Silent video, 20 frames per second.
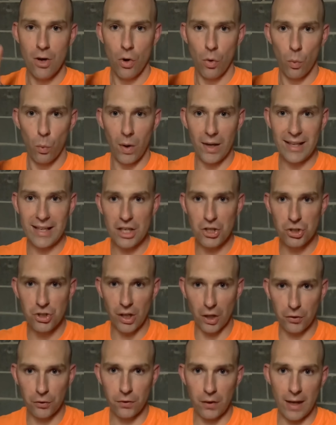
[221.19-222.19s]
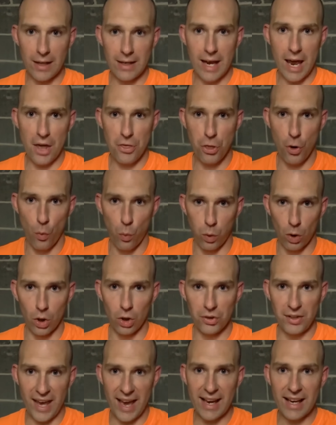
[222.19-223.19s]
What he just said at the
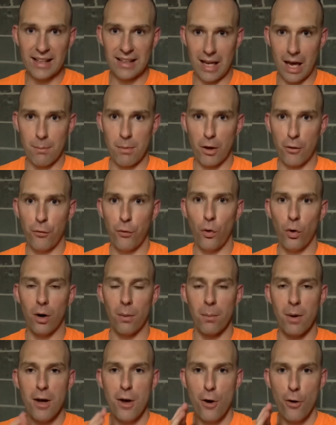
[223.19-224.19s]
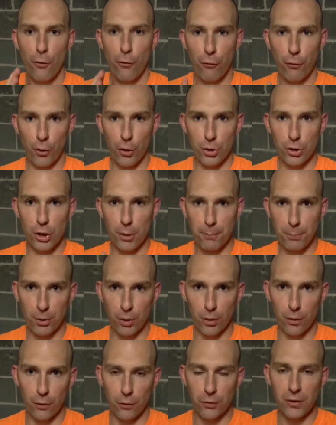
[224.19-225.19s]
World Economic Forum further
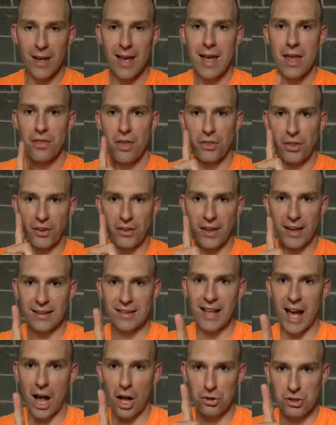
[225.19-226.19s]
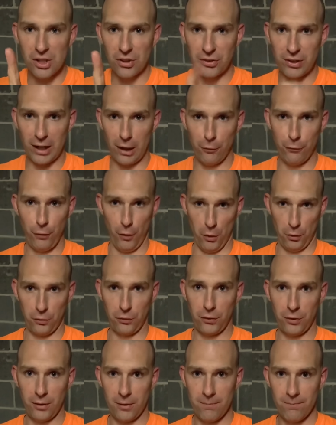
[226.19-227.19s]
proves that the technology is there,
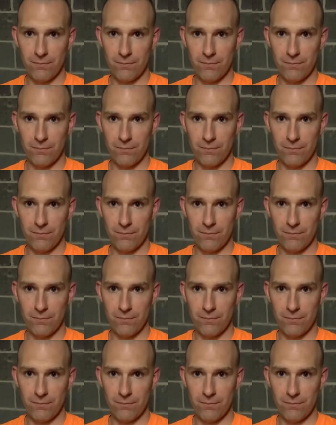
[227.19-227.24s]
folks.